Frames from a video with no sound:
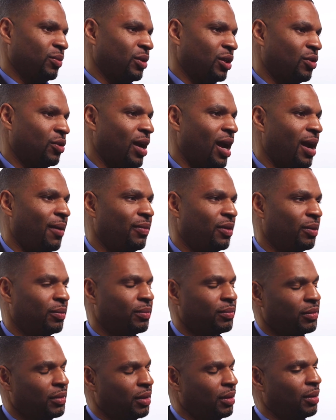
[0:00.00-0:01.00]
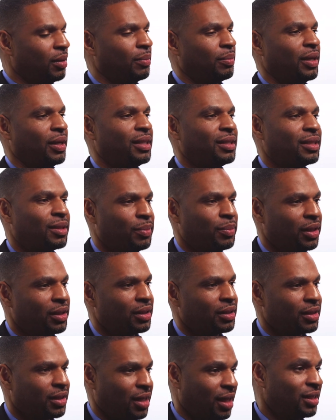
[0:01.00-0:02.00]
We grabbed him, placed him
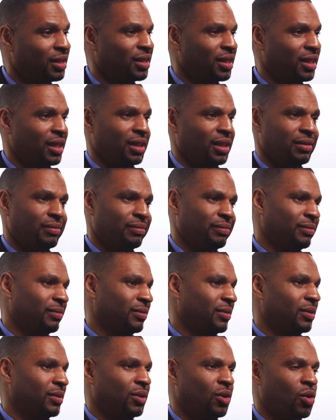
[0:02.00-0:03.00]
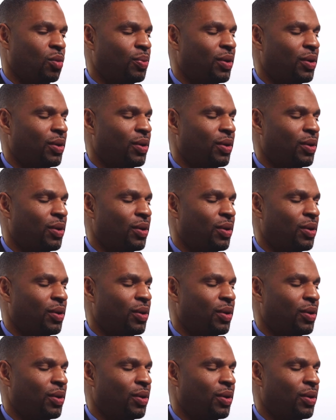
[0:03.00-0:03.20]
in custody, no